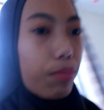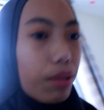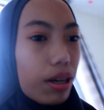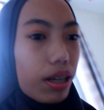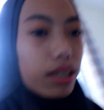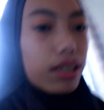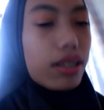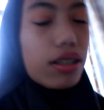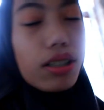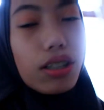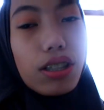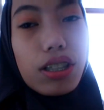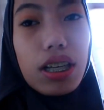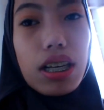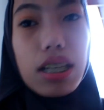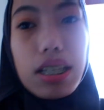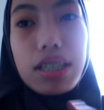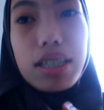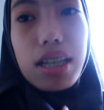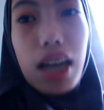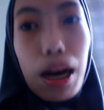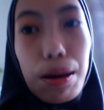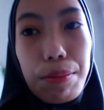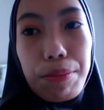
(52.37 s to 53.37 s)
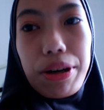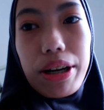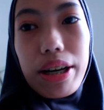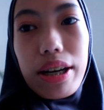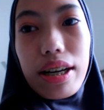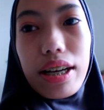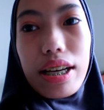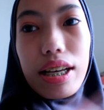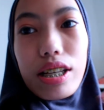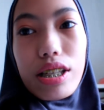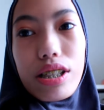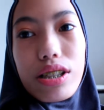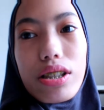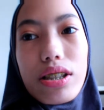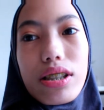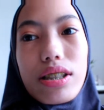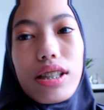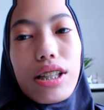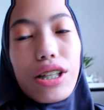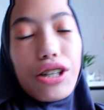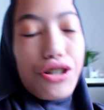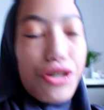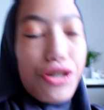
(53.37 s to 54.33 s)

because this camera is